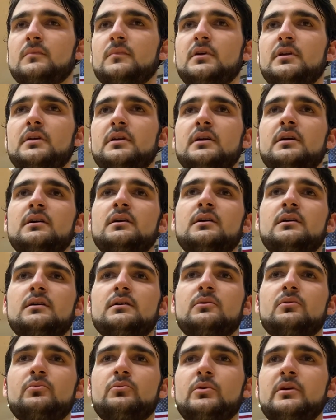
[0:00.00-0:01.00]
Yeah,
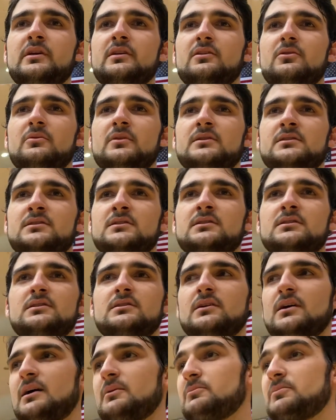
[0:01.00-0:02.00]
win always
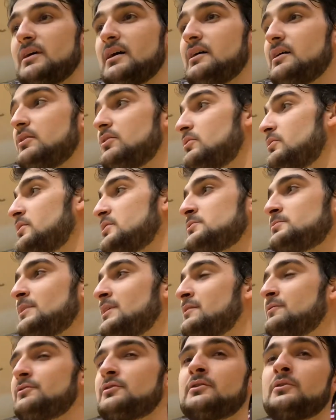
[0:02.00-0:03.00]
good. I always
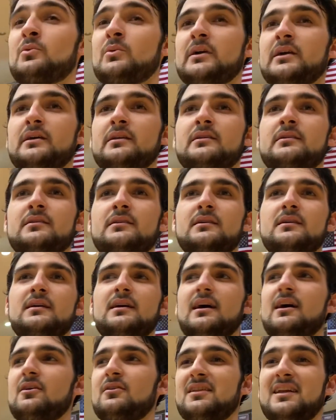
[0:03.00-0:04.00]
playing for a win. I
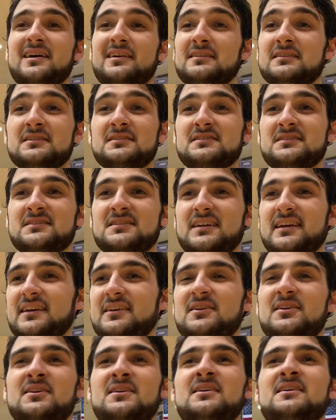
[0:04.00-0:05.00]
don't like losing at
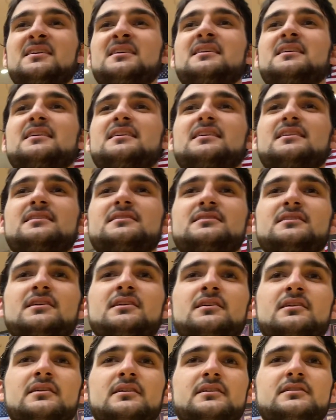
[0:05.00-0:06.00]
all.
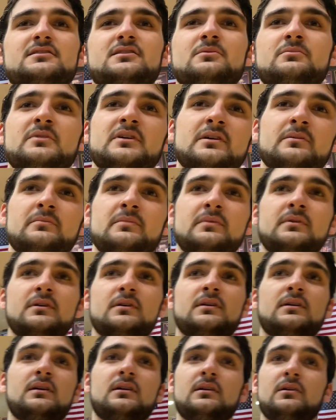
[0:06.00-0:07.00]
So it's going to be,
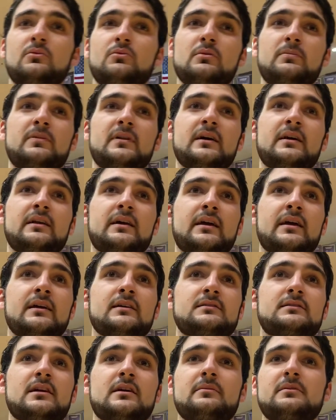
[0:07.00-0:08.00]
we're playing
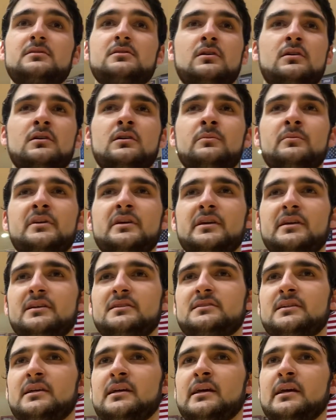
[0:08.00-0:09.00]
against them. It's not going to be an
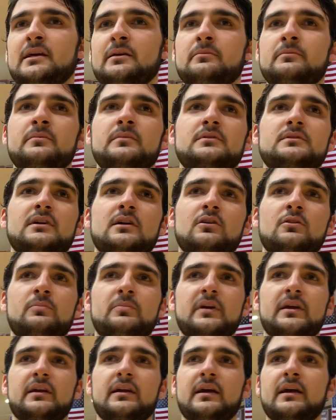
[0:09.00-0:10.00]
easy game. They're going to
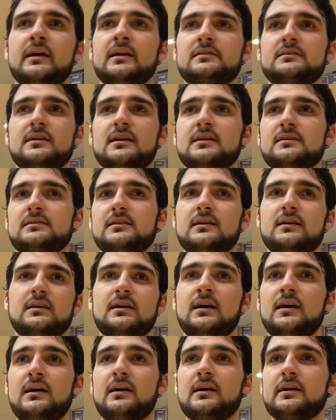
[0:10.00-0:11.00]
compete against us.
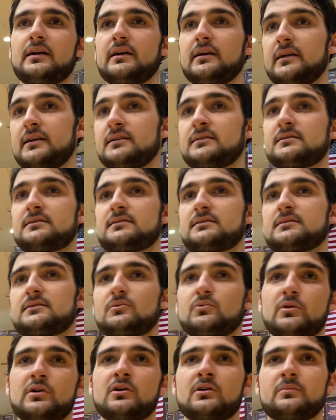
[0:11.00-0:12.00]
Hard is
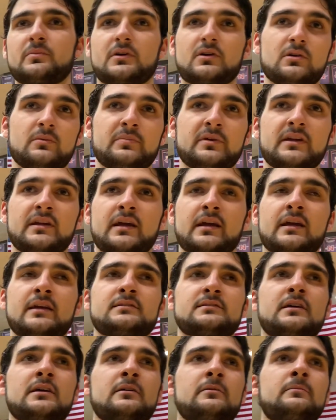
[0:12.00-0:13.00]
we're going to compete against
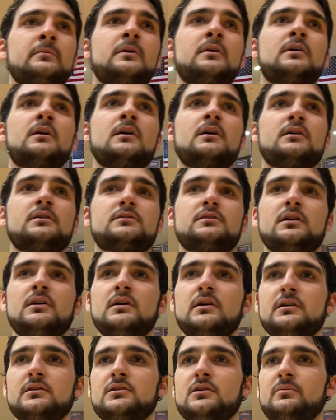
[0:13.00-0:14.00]
them. So
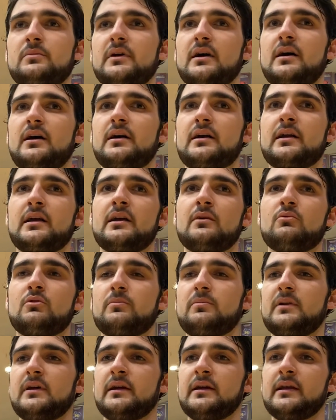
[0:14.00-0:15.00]
it's going to be a hard game. We're
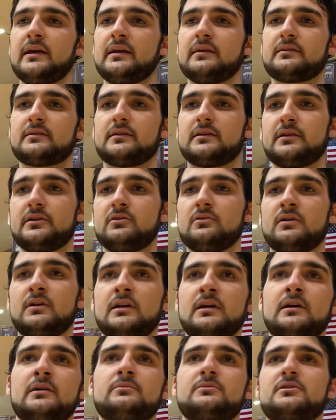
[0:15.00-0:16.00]
playing at
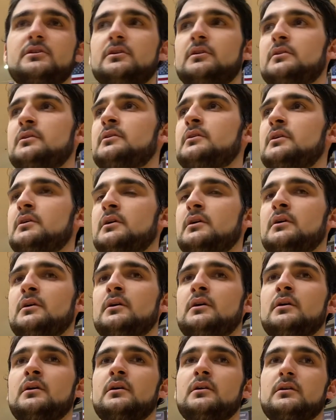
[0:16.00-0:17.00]
ULM. So
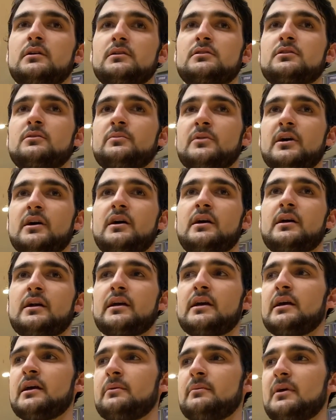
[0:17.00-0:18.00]
it's going to be a hard
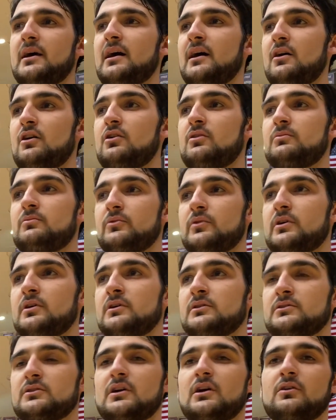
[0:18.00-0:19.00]
game. And I hope we're
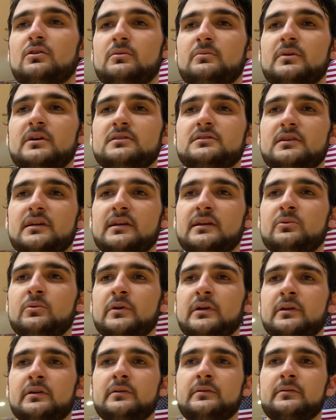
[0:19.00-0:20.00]
going to do our best to get a win.